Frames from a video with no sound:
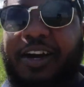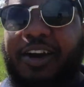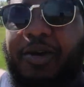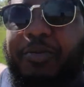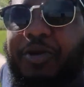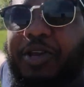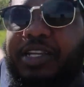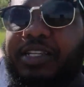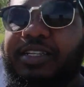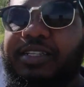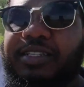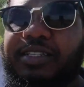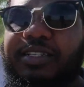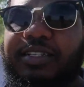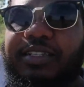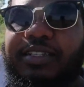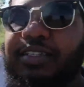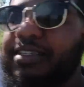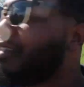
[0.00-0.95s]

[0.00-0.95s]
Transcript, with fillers: I hope you guys can see it.